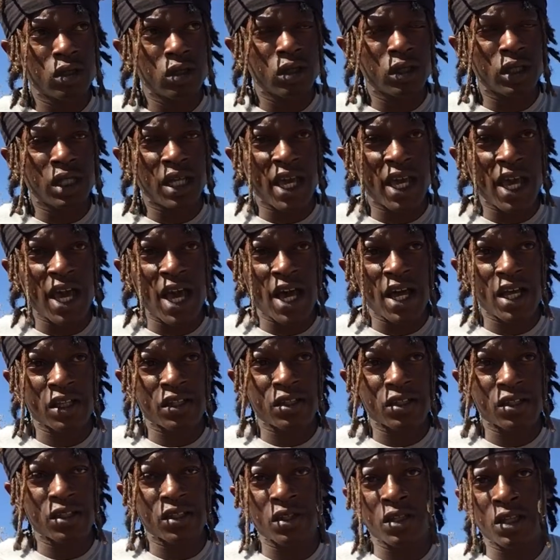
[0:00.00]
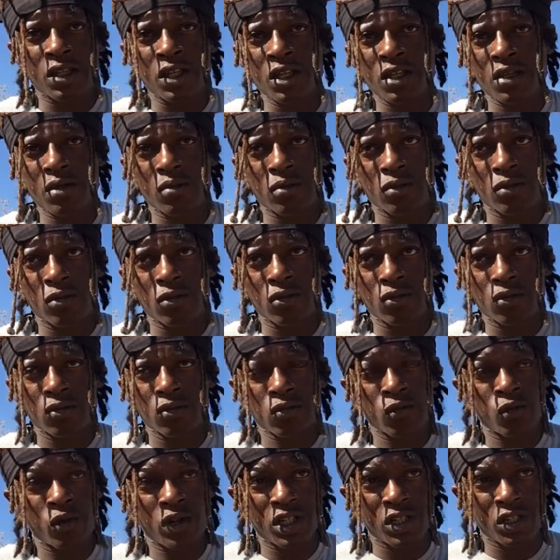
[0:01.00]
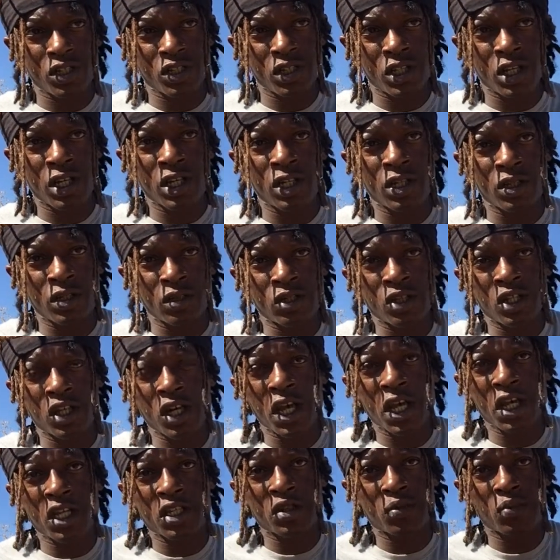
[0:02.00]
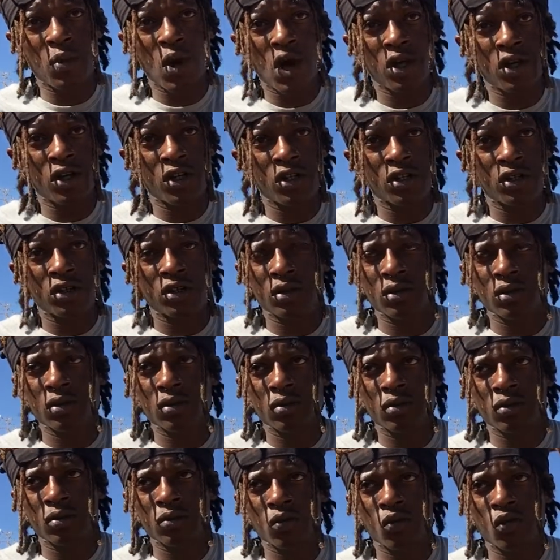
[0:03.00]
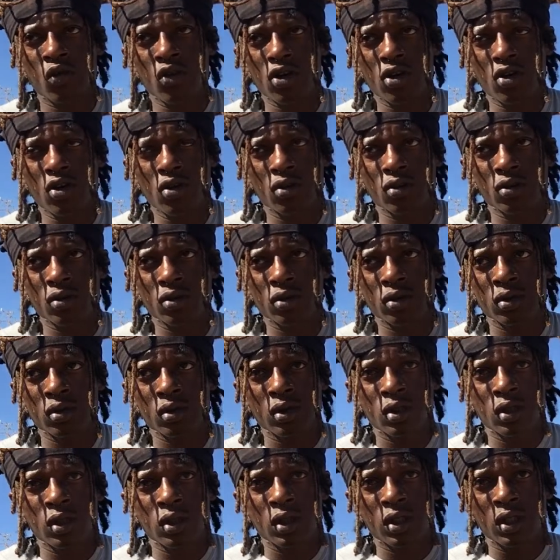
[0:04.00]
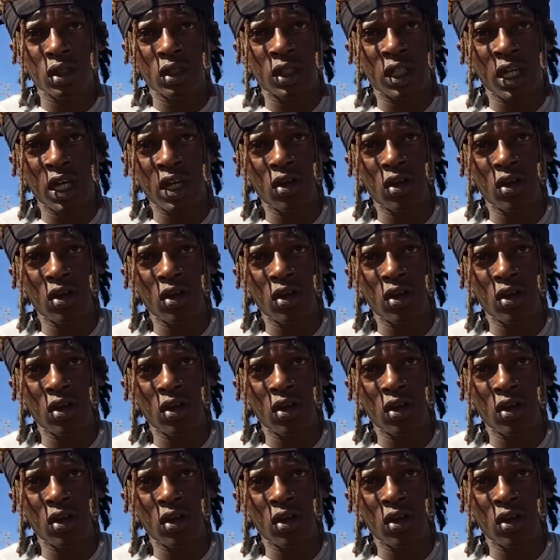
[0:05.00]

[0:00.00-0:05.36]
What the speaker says: They ask them, which in today's modern world, they